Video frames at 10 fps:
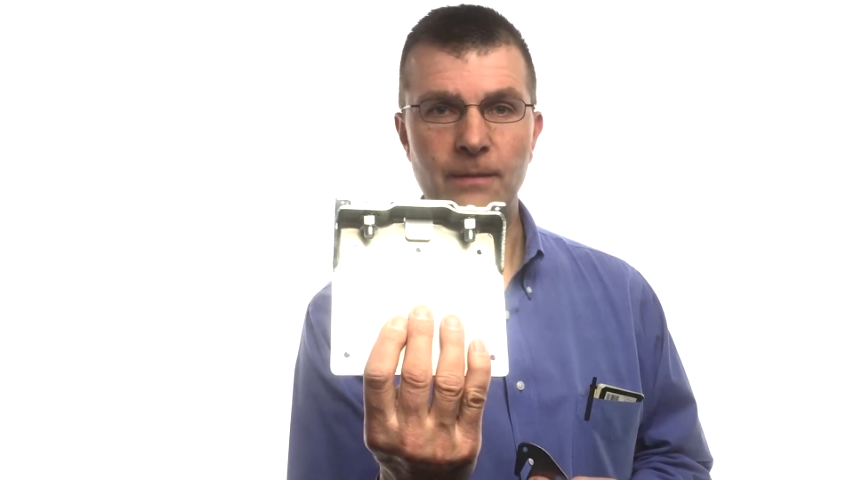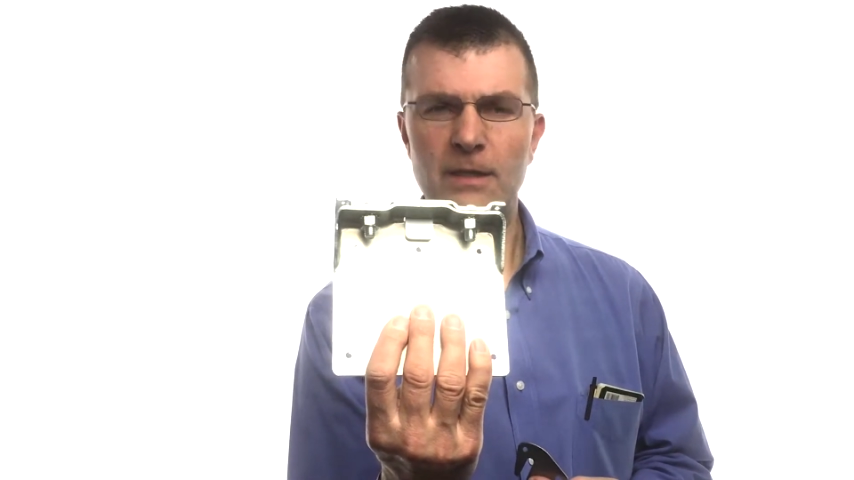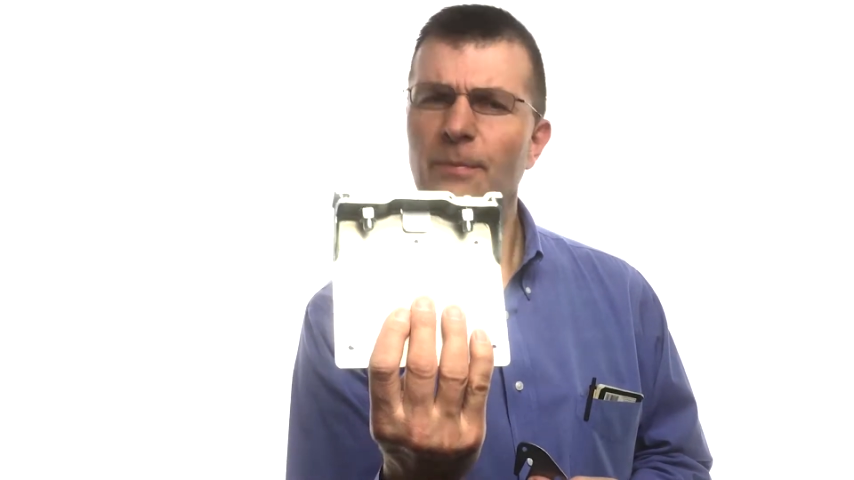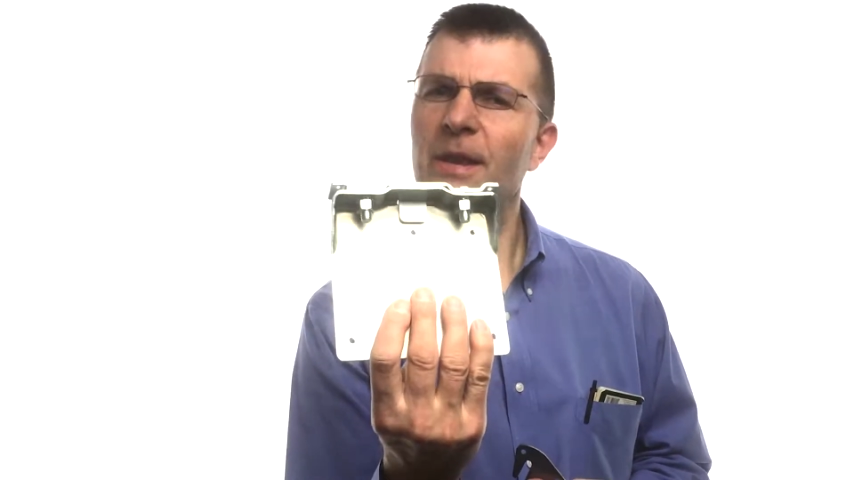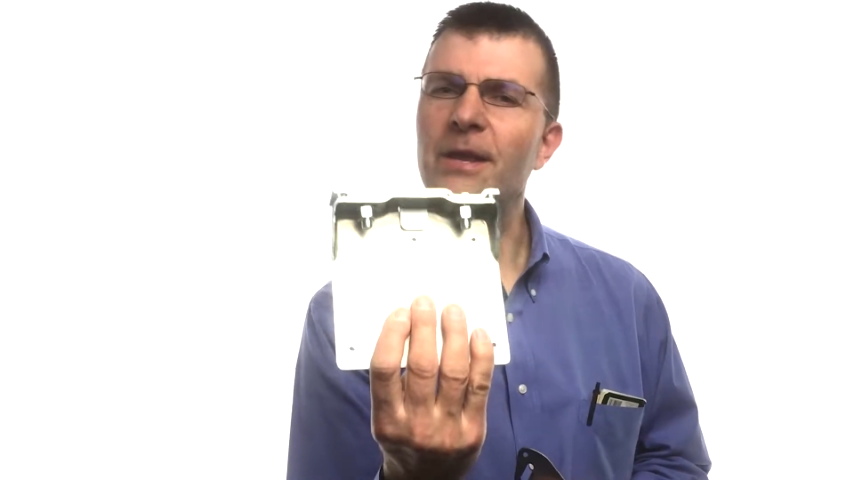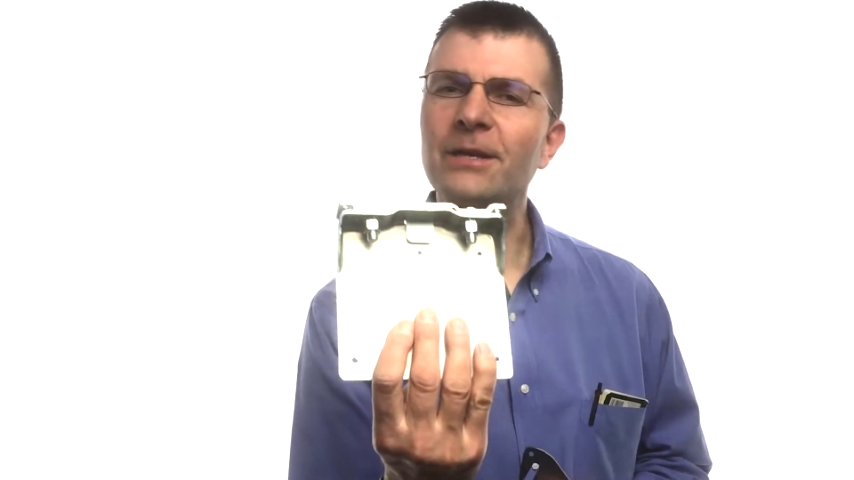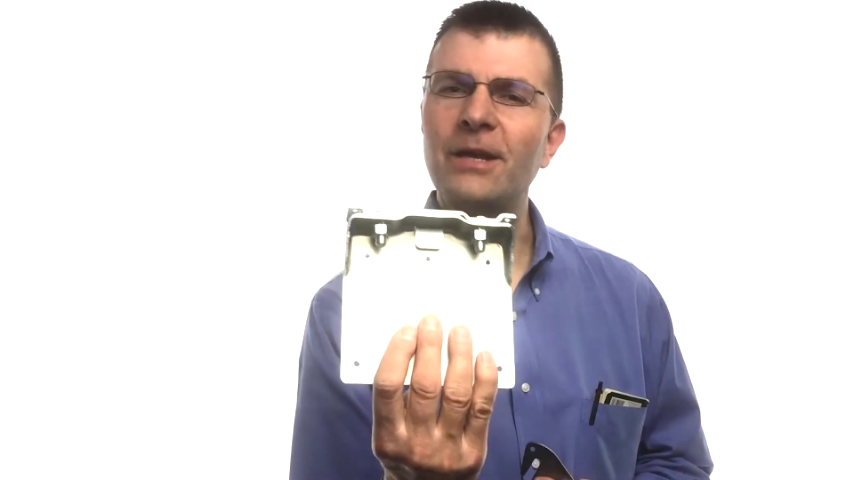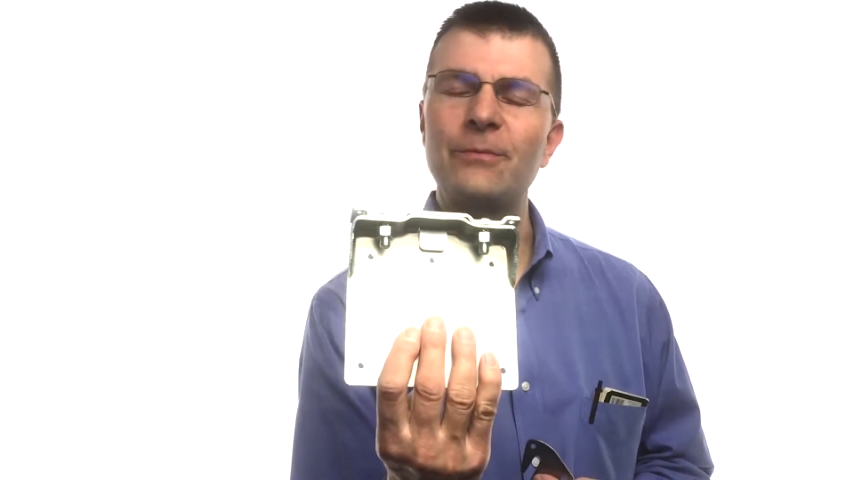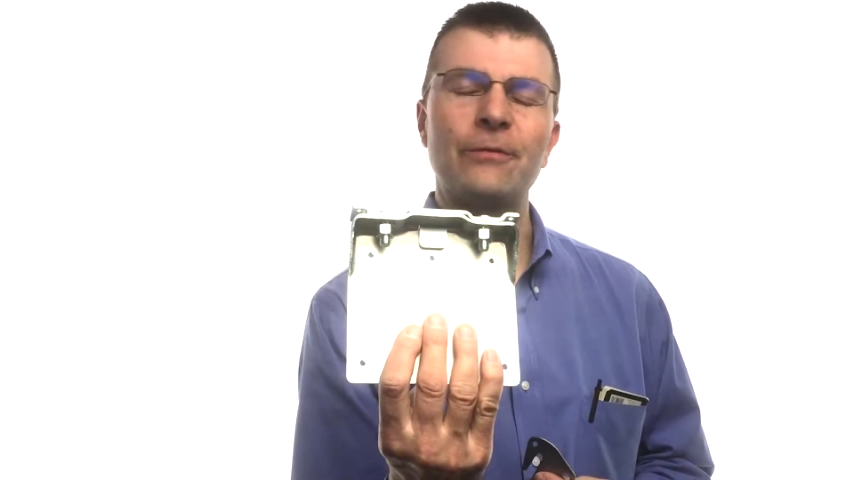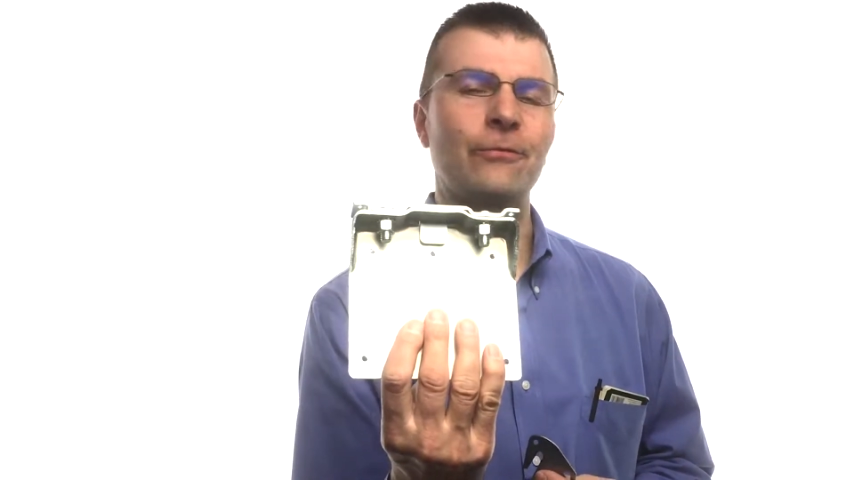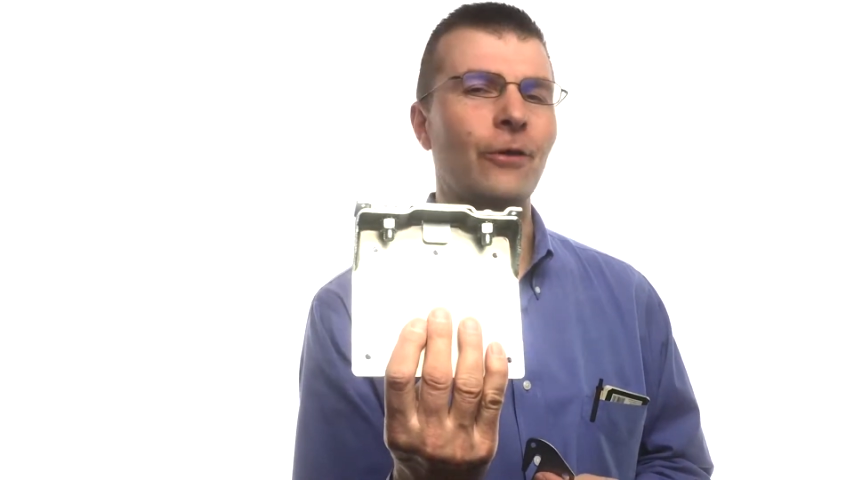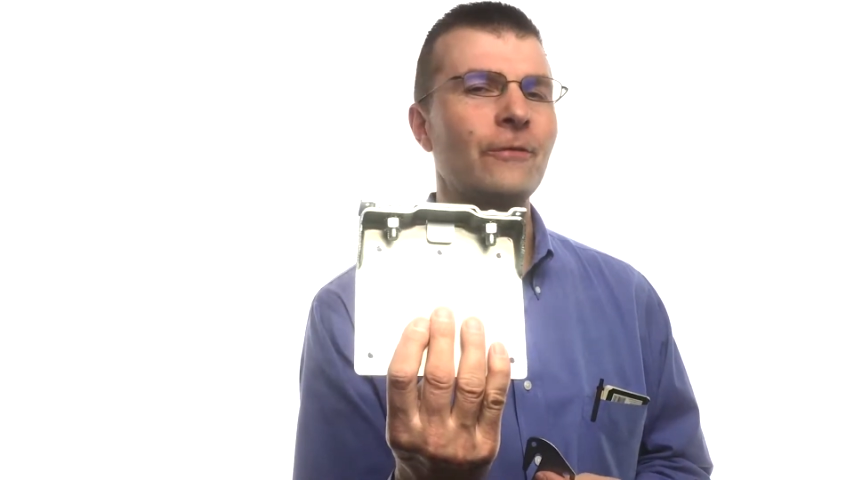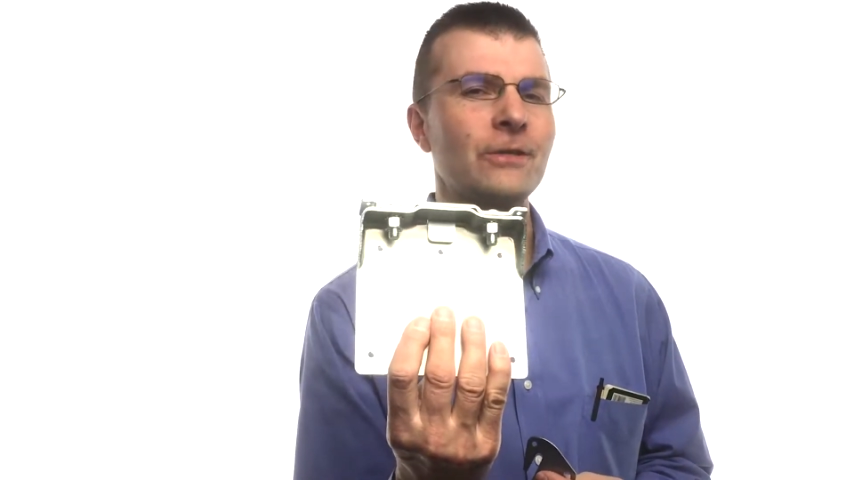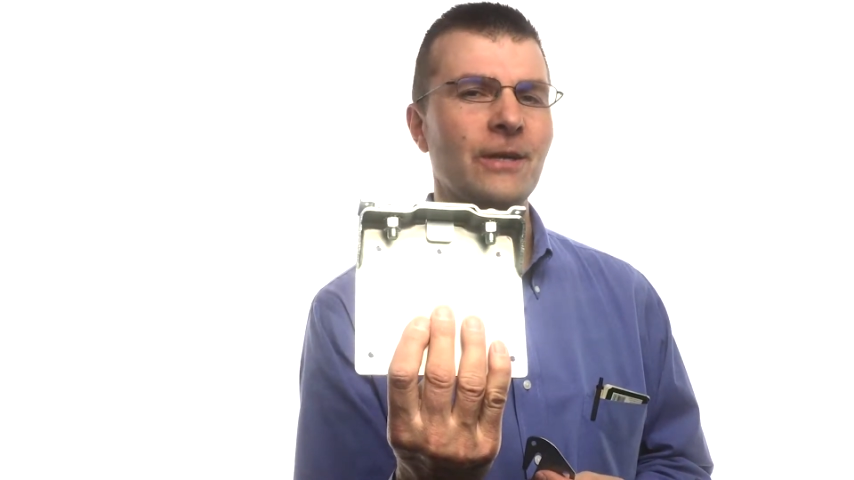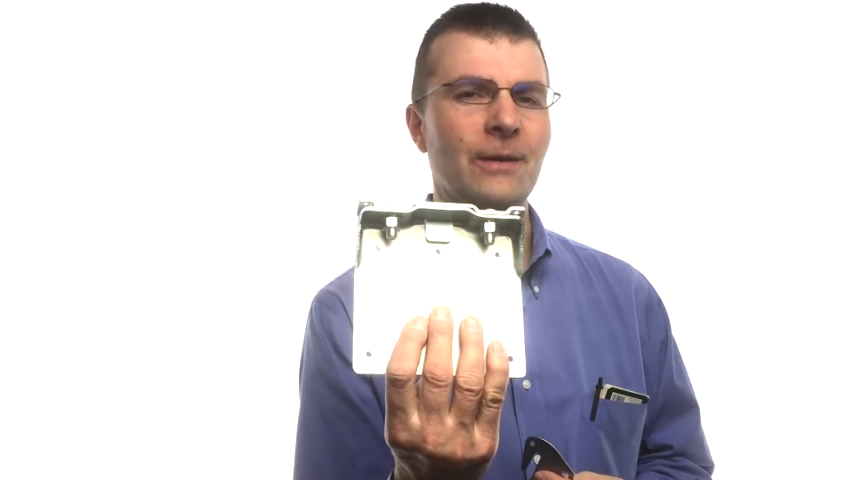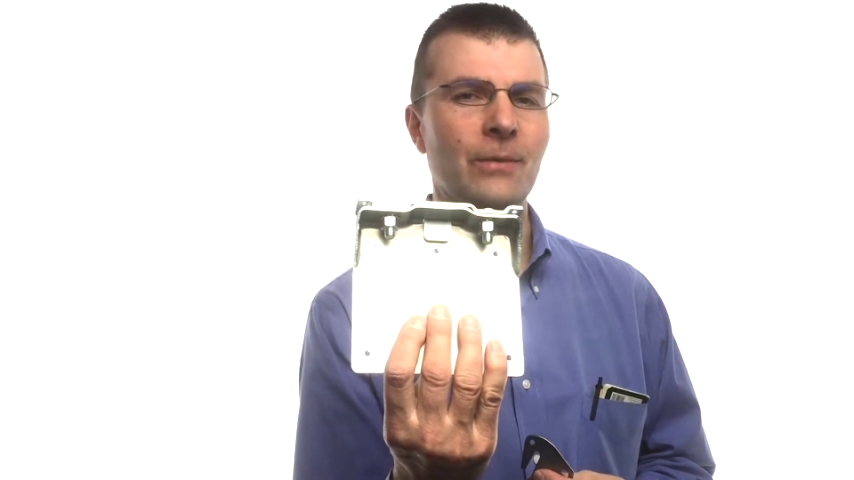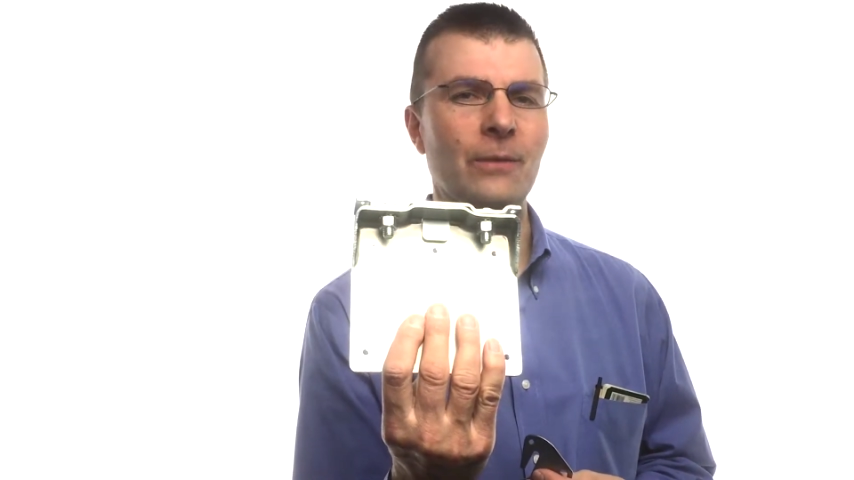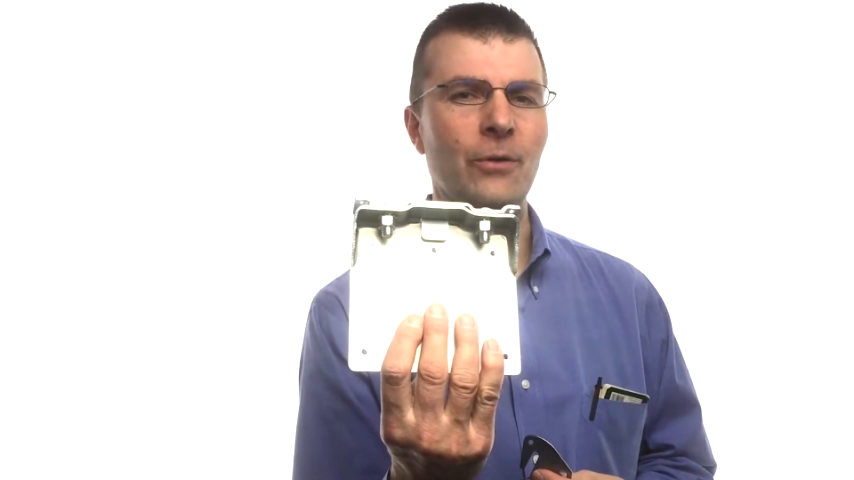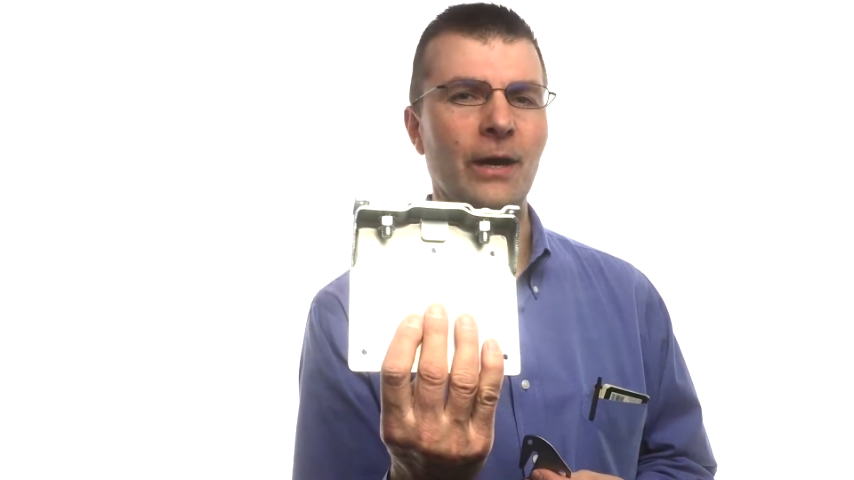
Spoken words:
It's been nicknamed the Forever Tight Bed